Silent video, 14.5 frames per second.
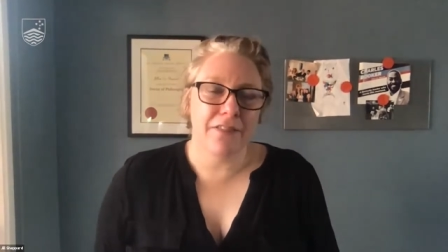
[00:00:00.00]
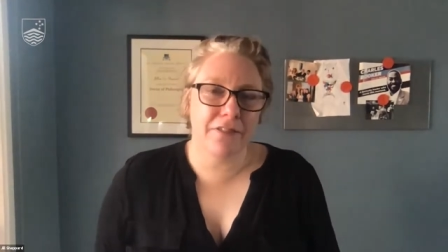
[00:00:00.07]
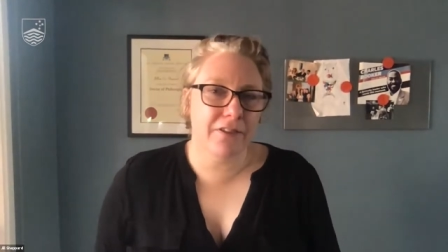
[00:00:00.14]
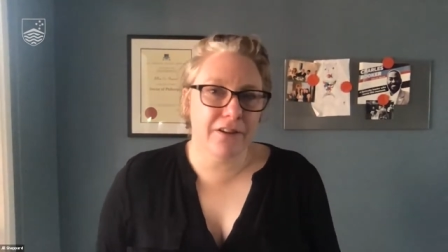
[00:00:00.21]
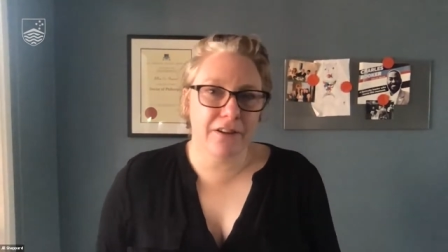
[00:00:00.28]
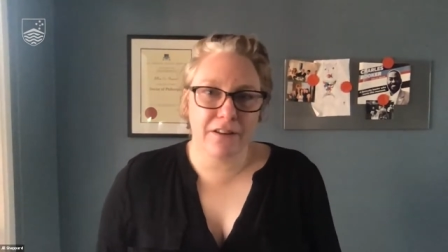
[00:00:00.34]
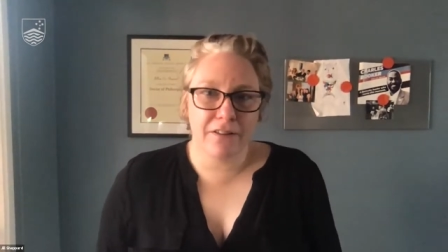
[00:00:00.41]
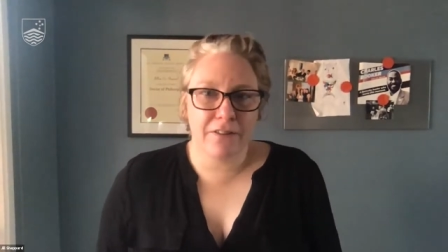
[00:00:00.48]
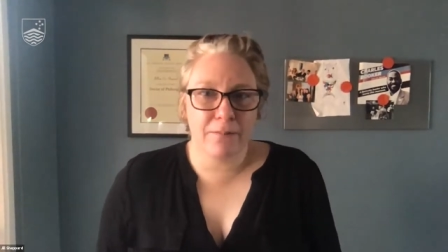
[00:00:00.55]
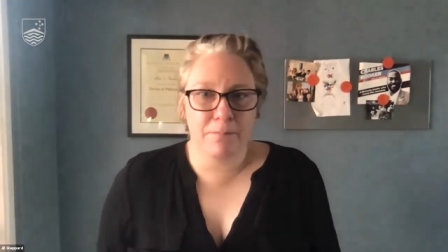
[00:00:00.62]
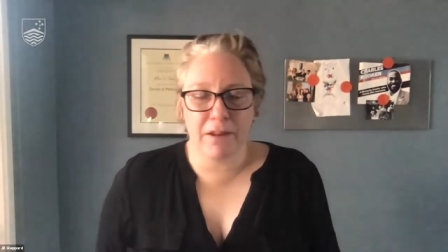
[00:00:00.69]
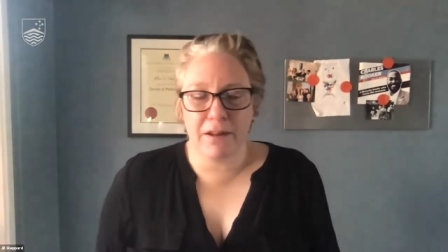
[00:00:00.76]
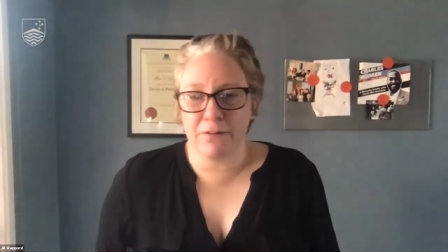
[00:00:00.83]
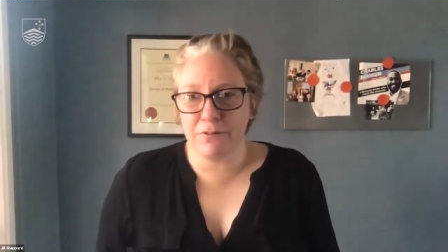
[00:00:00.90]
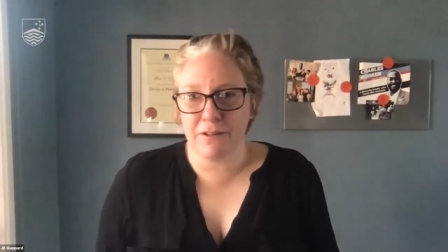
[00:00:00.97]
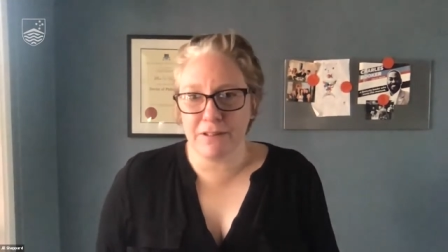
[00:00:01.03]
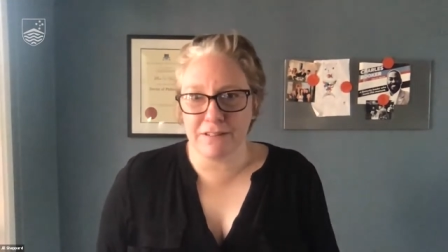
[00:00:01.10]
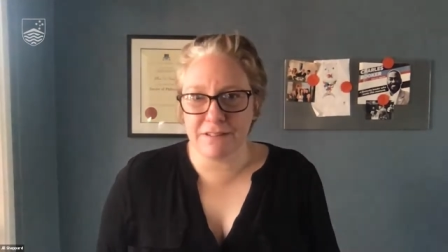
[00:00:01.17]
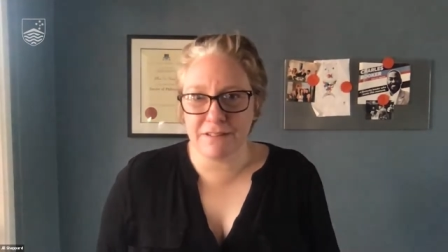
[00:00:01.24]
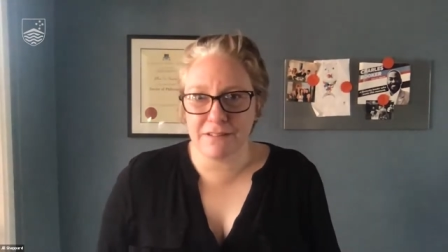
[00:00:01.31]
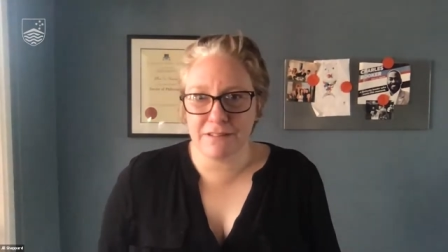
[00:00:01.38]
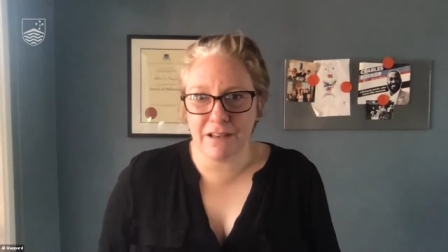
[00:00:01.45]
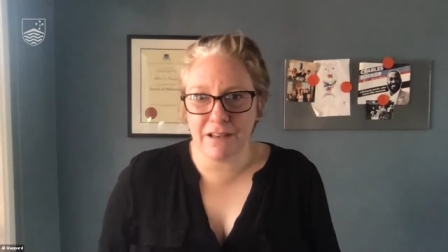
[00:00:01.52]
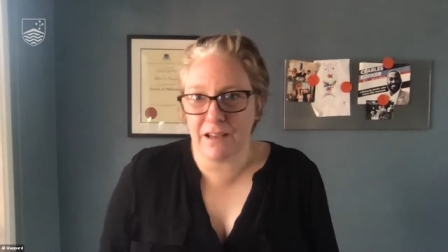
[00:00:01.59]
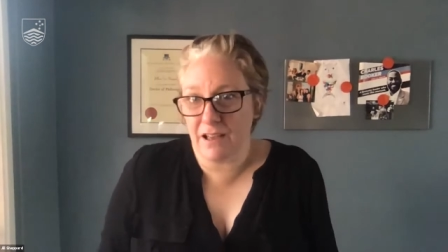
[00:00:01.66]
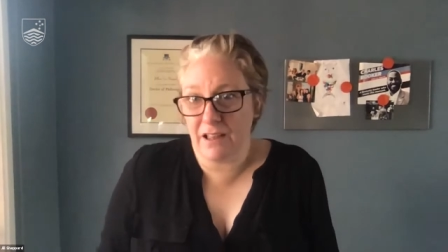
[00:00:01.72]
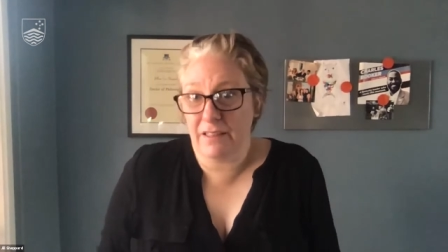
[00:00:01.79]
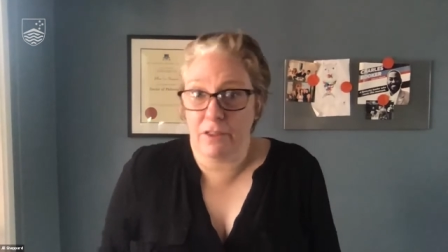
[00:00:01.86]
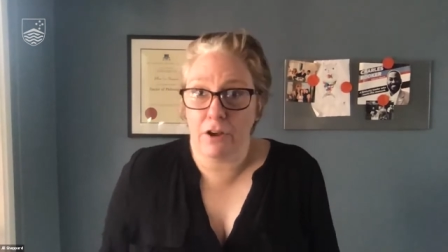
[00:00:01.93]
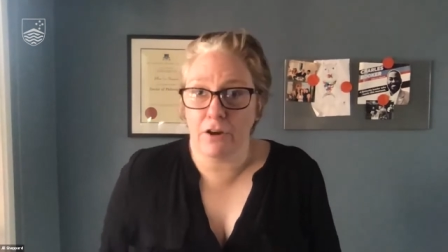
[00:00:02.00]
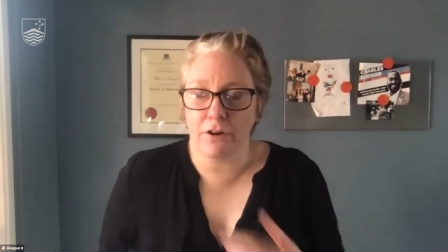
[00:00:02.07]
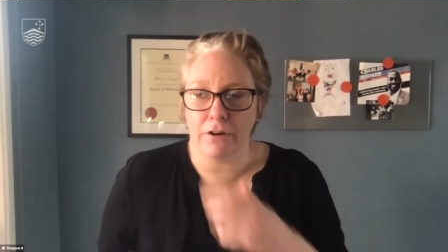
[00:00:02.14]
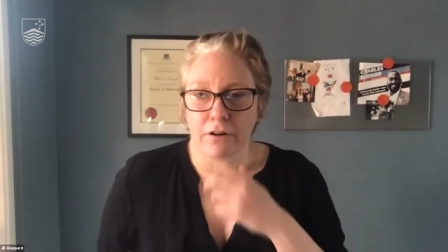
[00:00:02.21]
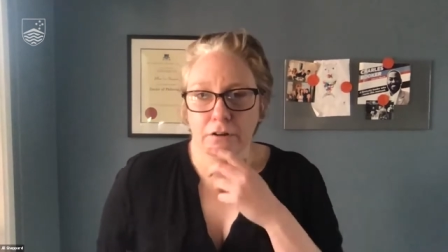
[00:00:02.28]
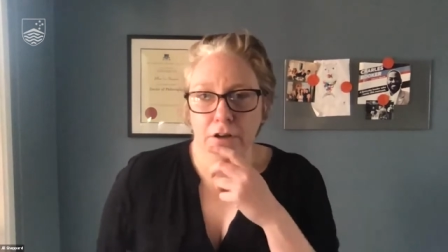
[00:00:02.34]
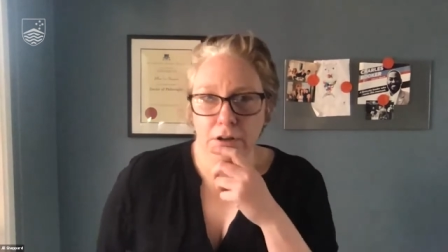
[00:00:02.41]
the the benefits are low